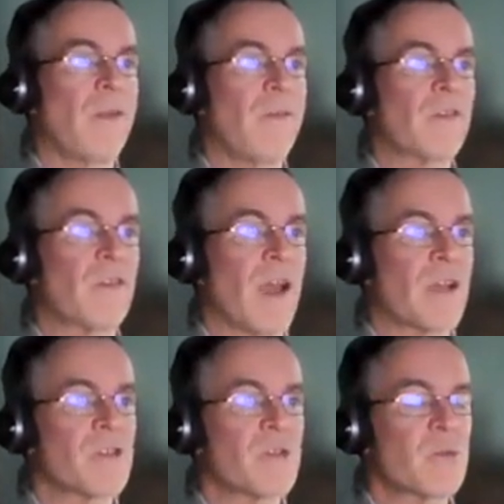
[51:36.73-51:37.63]
there
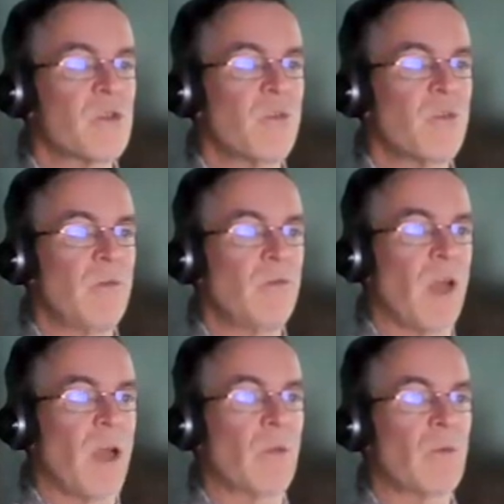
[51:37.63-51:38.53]
interactions which have been
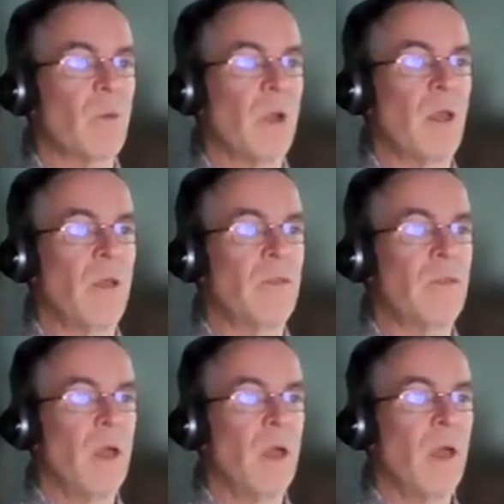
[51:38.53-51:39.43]
found with